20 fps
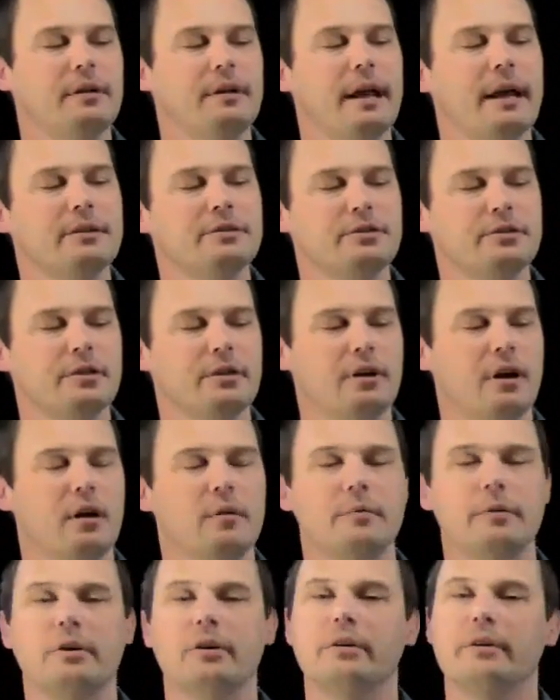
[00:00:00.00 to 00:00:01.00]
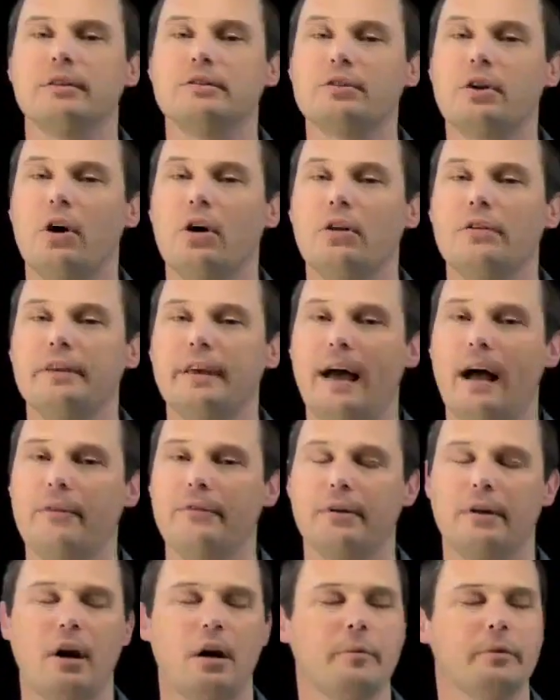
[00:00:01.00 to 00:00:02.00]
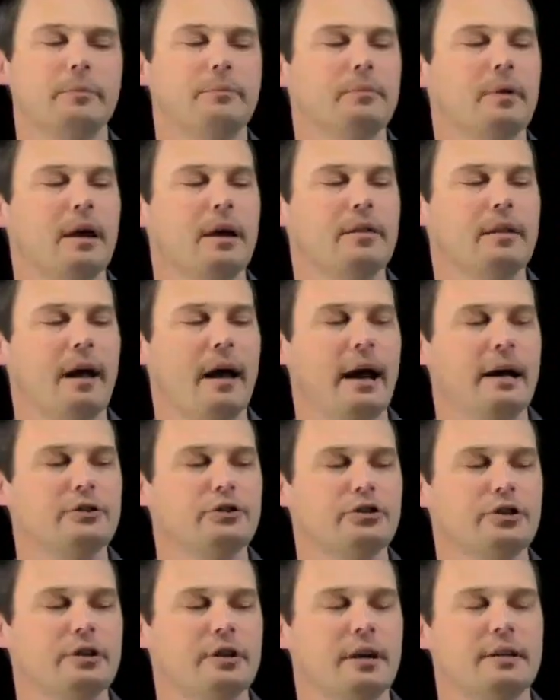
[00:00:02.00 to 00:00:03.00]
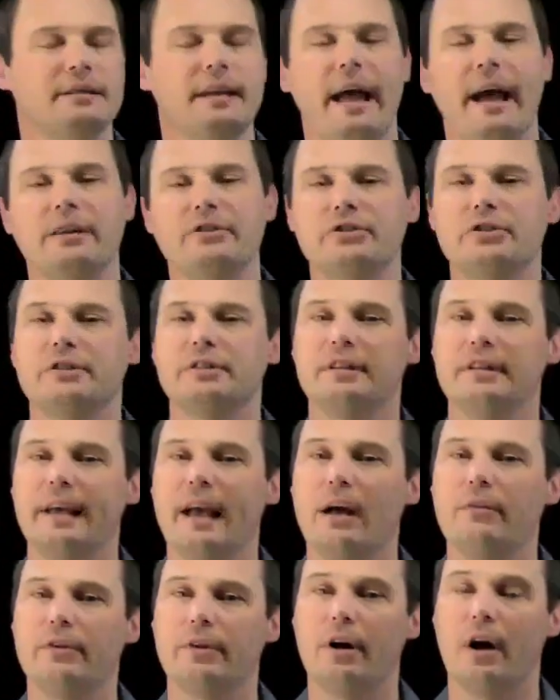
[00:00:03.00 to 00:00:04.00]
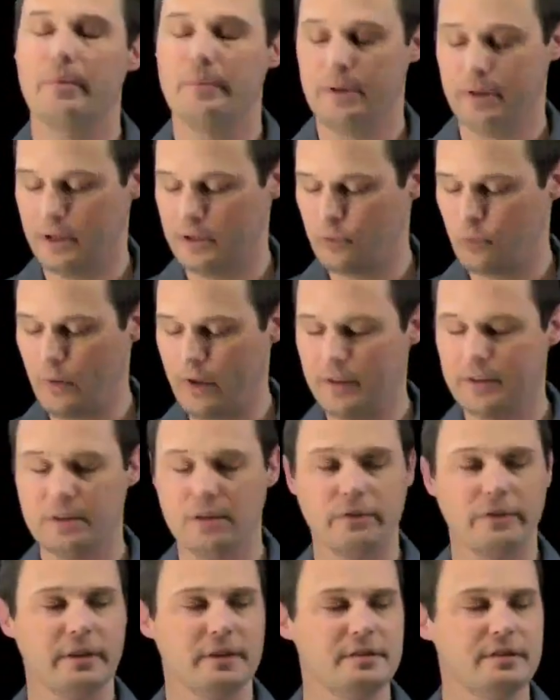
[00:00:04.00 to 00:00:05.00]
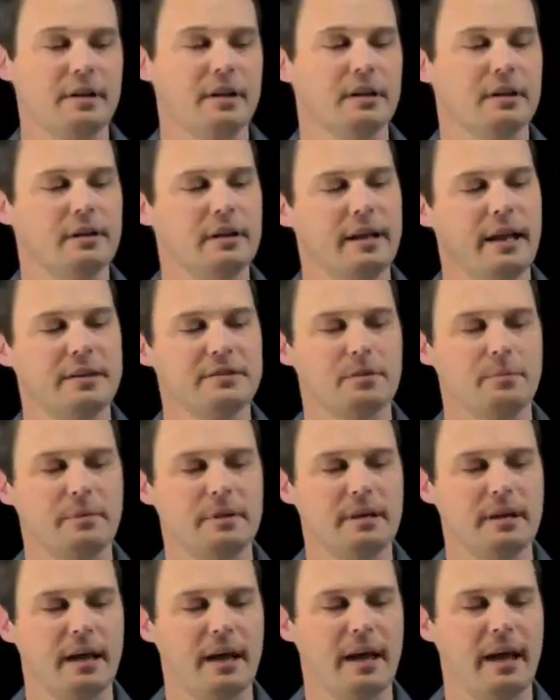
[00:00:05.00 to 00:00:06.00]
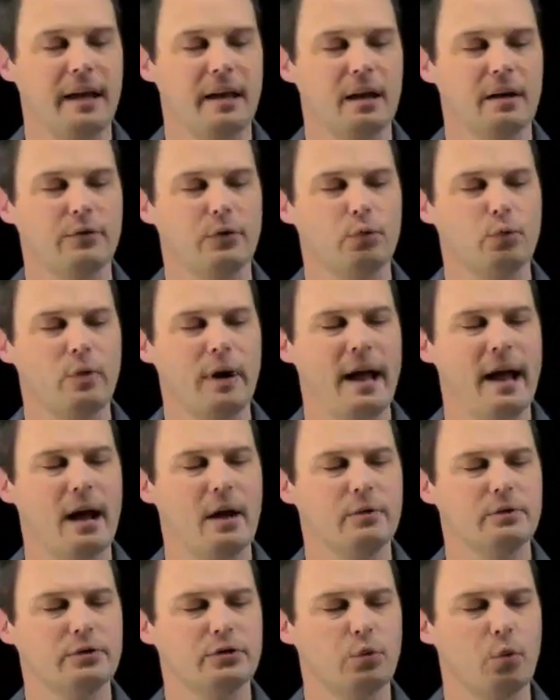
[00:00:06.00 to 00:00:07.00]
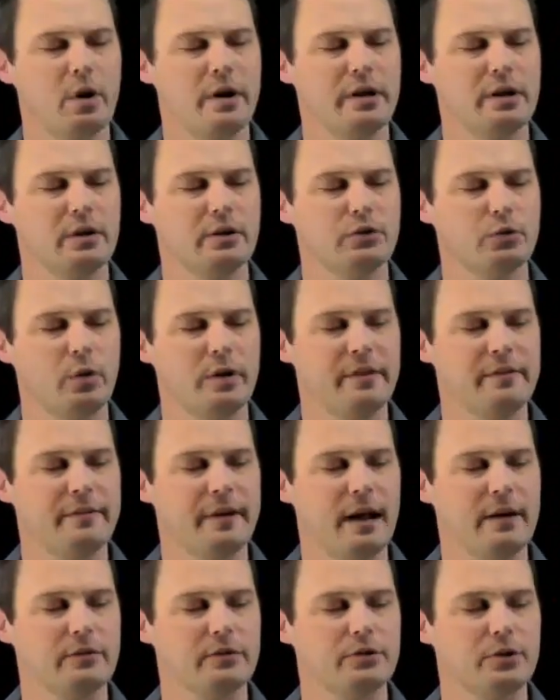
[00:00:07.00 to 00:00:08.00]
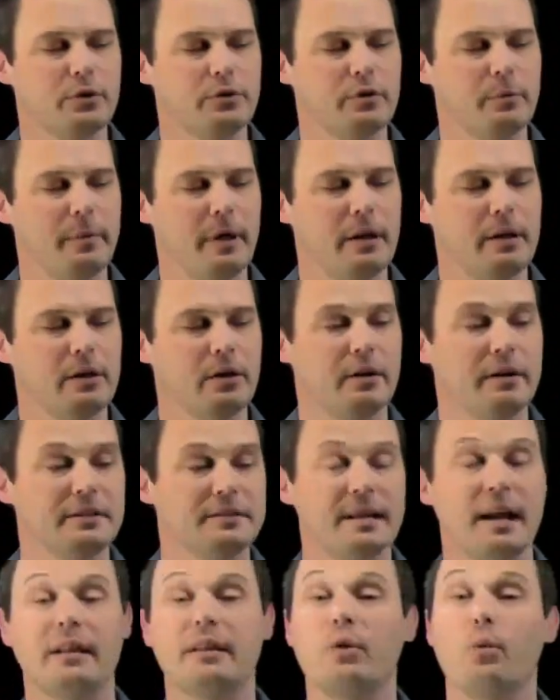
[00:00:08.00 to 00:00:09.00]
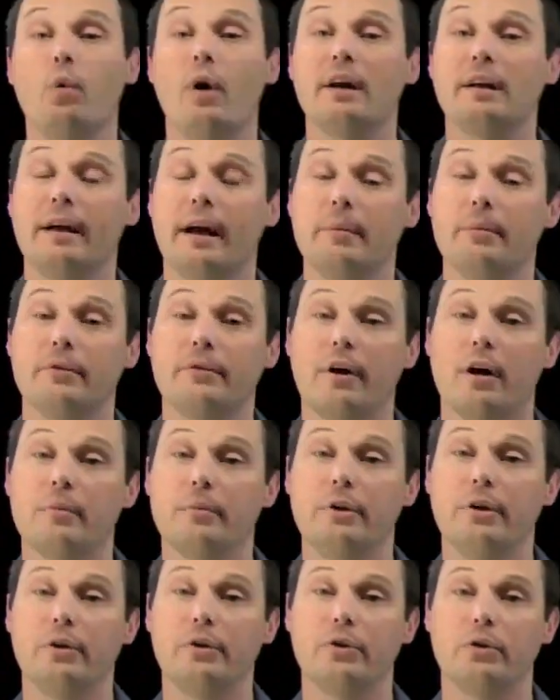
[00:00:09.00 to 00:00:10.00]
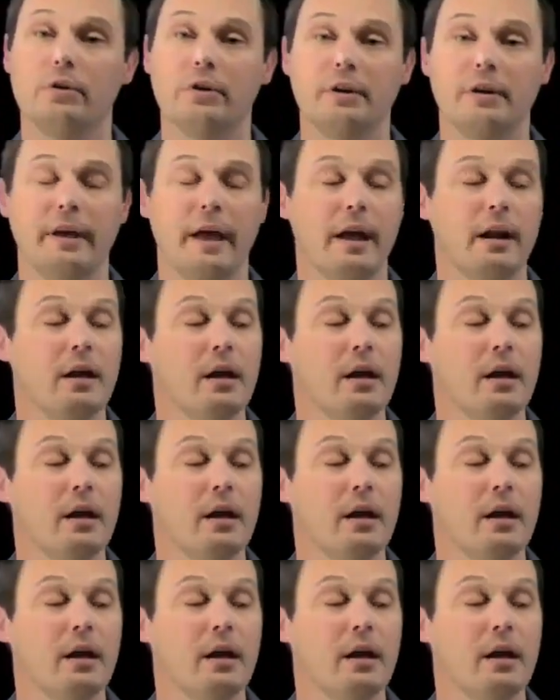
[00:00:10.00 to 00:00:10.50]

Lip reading: next to the carbonyl is called the alpha carbon, and the hydrogen attached to the alpha carbon is relatively acidic. It has a pKa of around 20 or 25 or so, depending on exactly what type of carbonyl you're looking at.